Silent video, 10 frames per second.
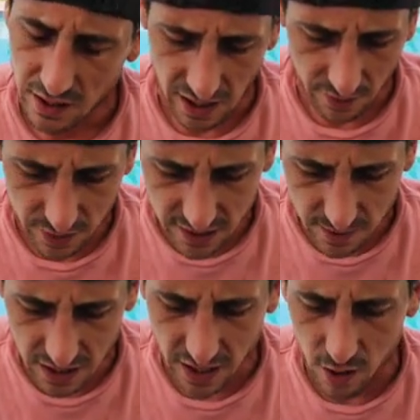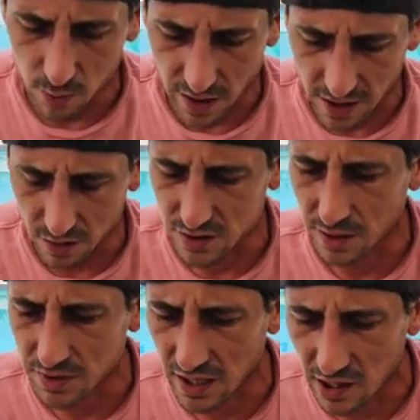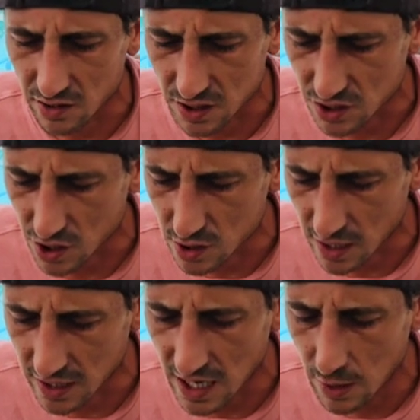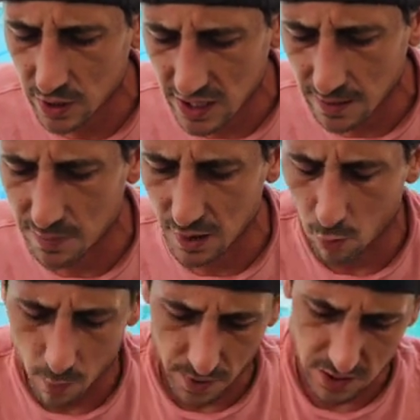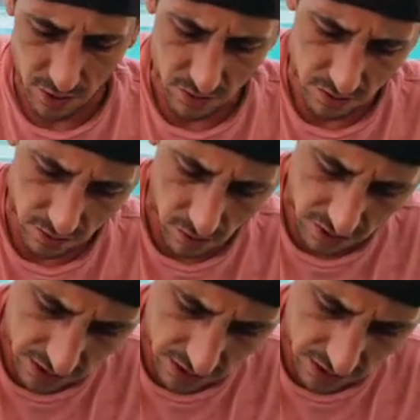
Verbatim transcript: And every time that I go back on something else, it's just like, yeah, we take big whoopings on on